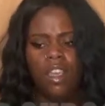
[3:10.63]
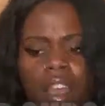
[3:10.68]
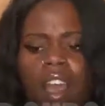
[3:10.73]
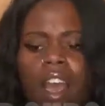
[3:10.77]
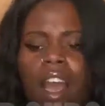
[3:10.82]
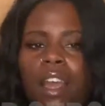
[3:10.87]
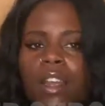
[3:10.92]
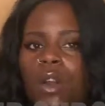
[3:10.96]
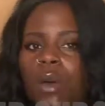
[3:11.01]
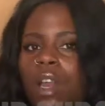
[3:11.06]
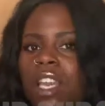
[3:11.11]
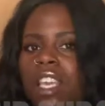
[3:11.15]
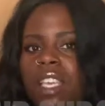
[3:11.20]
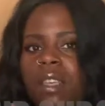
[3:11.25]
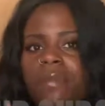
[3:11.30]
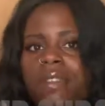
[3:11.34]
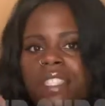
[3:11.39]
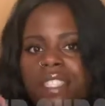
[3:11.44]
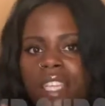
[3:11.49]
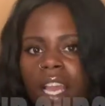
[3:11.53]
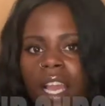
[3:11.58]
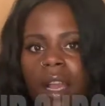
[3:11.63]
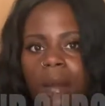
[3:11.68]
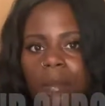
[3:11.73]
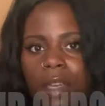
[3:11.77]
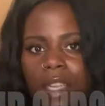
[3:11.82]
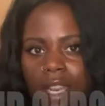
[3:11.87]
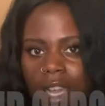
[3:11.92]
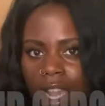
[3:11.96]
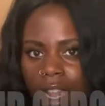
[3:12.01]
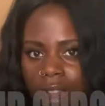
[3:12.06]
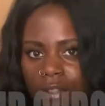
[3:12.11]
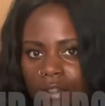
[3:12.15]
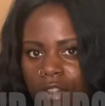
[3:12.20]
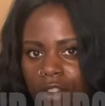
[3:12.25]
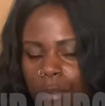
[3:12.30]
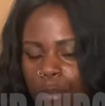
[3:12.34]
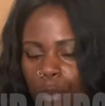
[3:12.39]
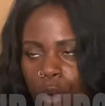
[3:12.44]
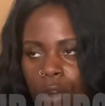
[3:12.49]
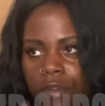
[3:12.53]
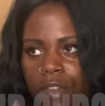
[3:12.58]
I know I keep saying I'm going to have
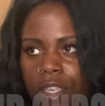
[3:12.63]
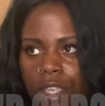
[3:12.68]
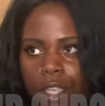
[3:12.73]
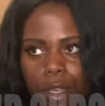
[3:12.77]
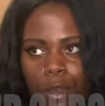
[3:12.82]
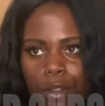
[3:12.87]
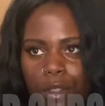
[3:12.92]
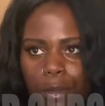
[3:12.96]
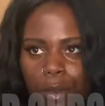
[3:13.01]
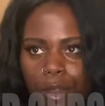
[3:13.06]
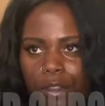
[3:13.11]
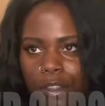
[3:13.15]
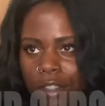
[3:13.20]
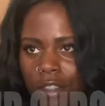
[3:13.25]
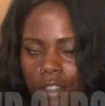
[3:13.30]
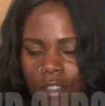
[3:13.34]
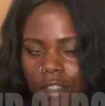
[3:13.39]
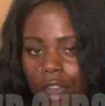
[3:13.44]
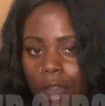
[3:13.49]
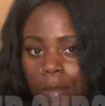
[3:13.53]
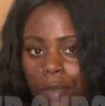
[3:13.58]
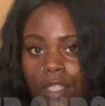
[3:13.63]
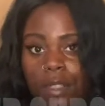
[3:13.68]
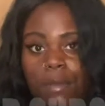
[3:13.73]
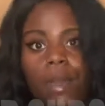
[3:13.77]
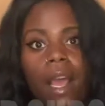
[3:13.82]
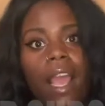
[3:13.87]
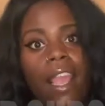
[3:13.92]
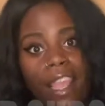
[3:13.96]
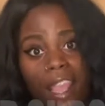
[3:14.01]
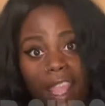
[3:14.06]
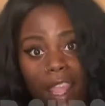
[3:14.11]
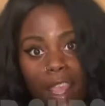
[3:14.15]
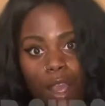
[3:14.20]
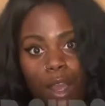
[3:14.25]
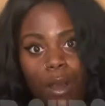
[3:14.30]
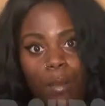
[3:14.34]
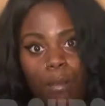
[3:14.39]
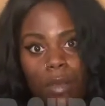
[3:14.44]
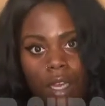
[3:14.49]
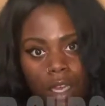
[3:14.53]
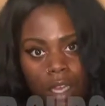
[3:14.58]
more videos about certain topics, but I am.